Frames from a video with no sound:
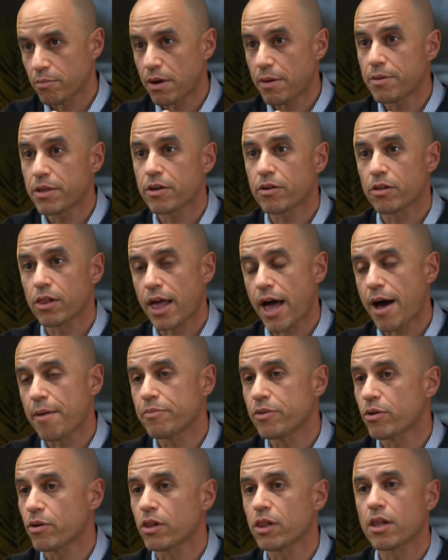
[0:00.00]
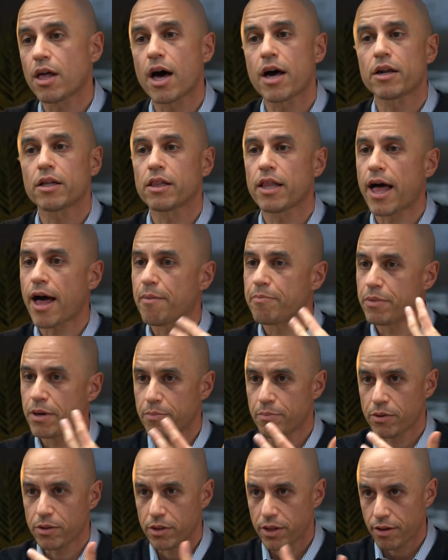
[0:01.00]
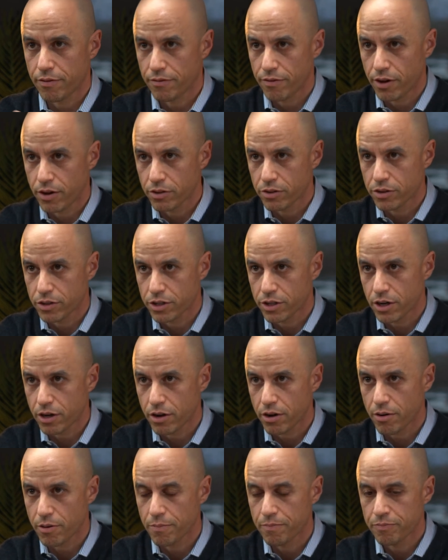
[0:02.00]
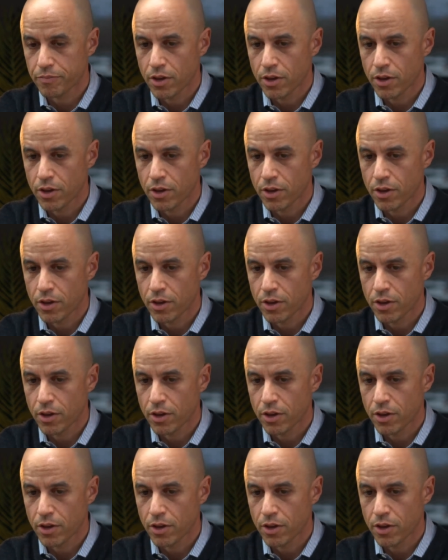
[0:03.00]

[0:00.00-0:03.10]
maybe their lab, there are a lot of lab people that follow the show.